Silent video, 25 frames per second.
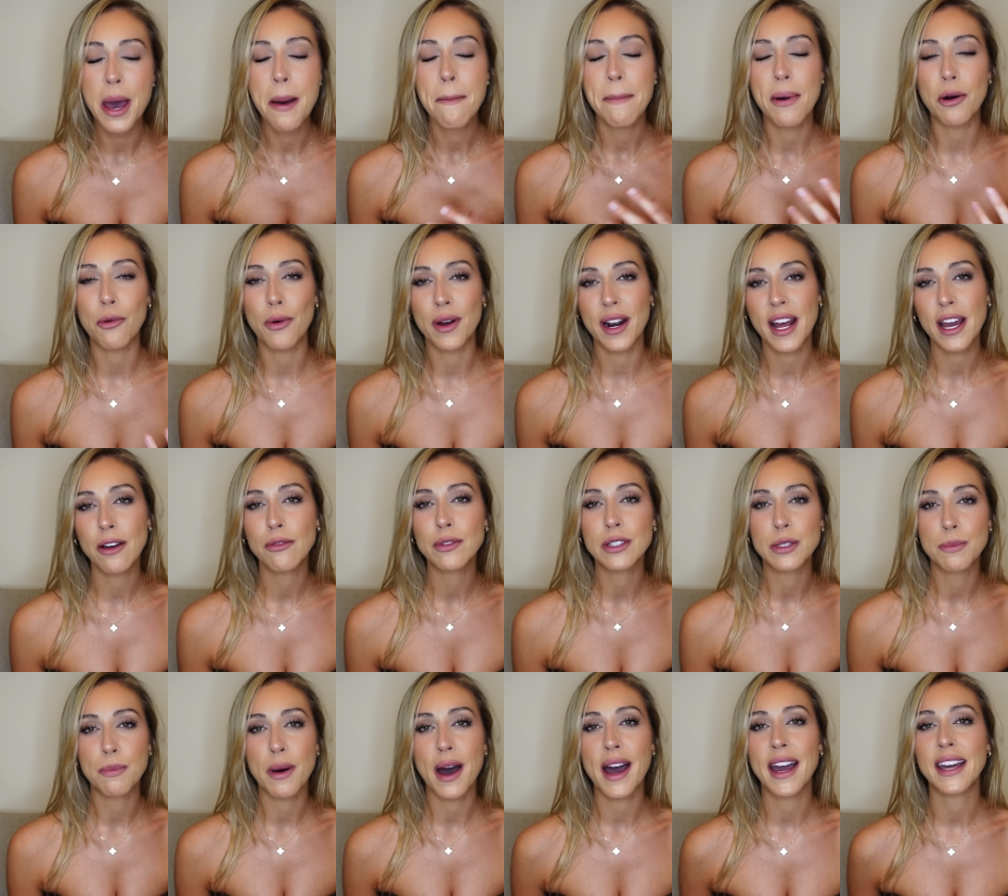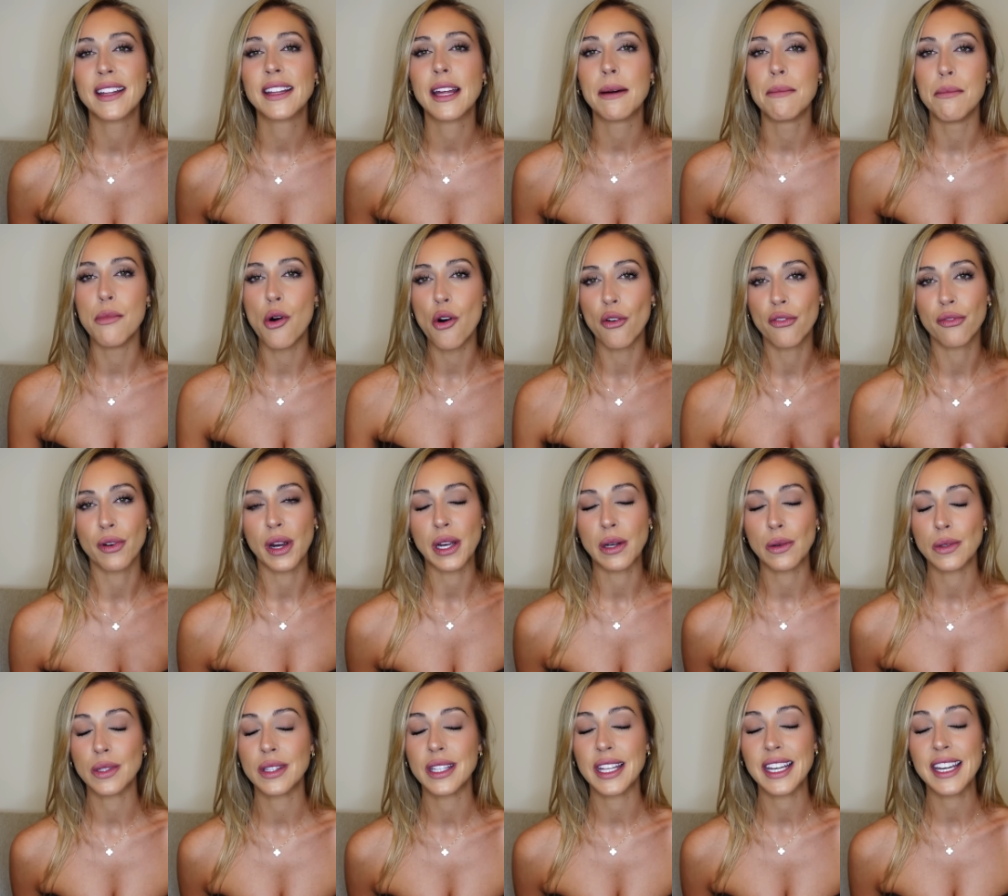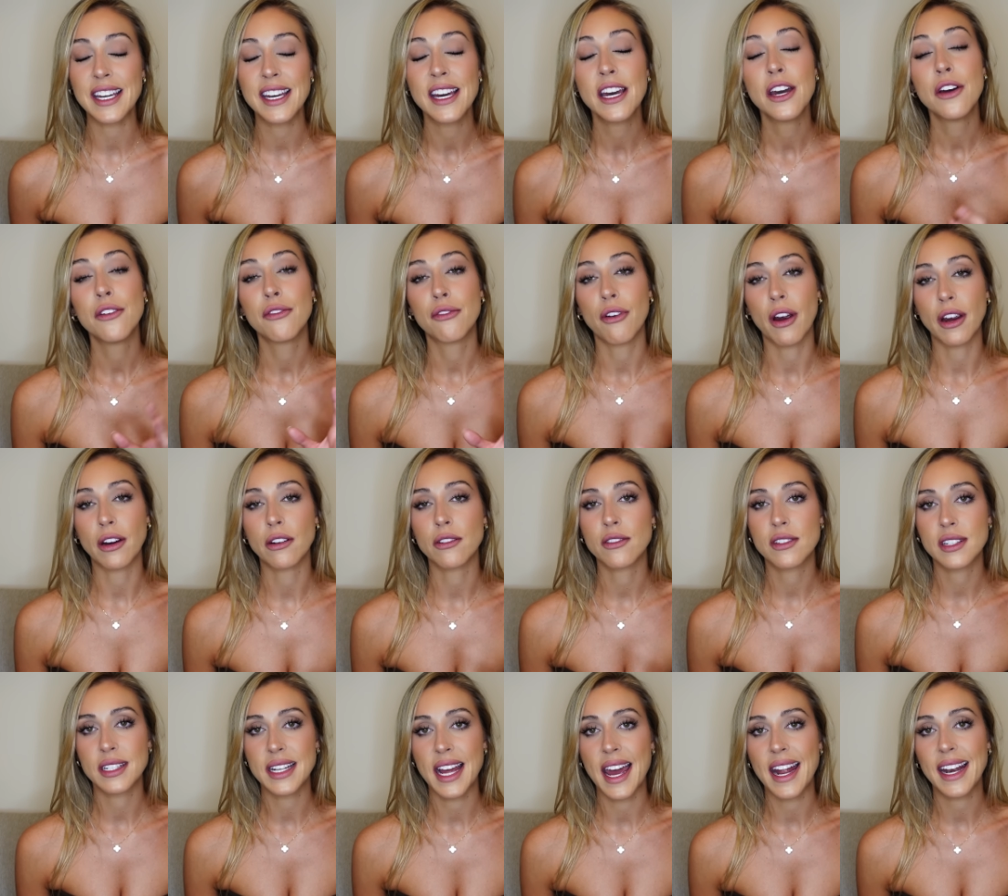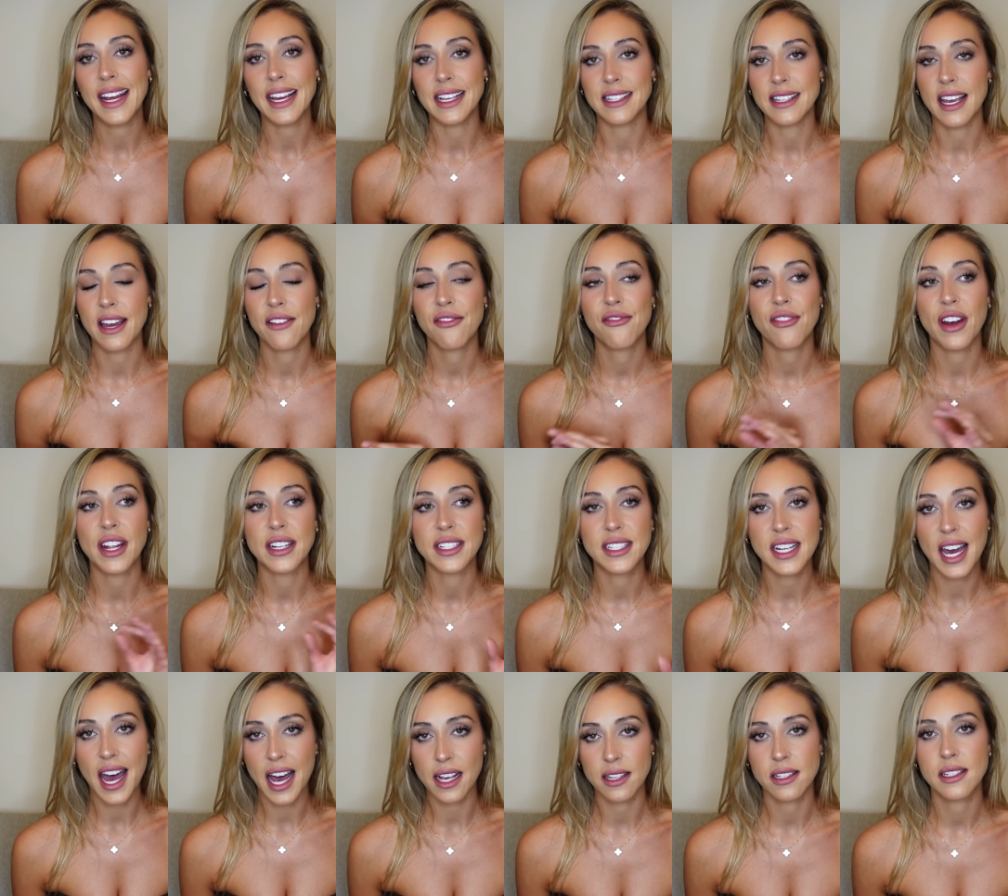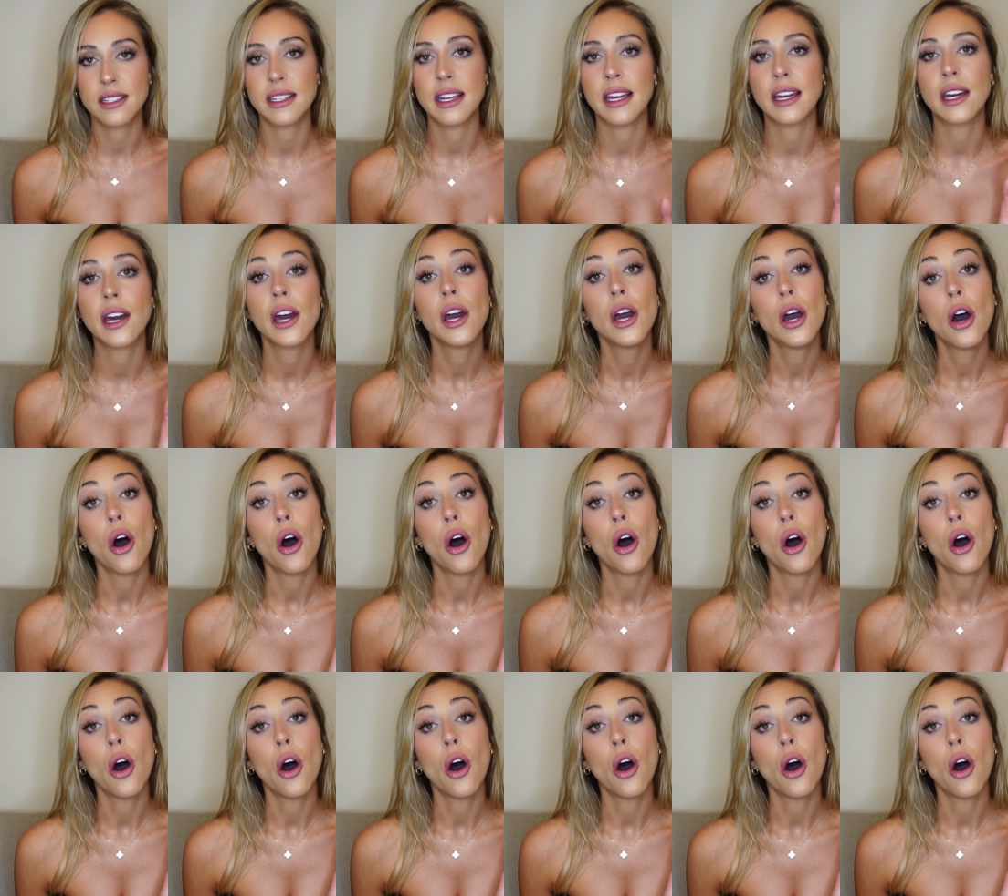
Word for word: But when I was buying them more frequently, FragranceNet is a fantastic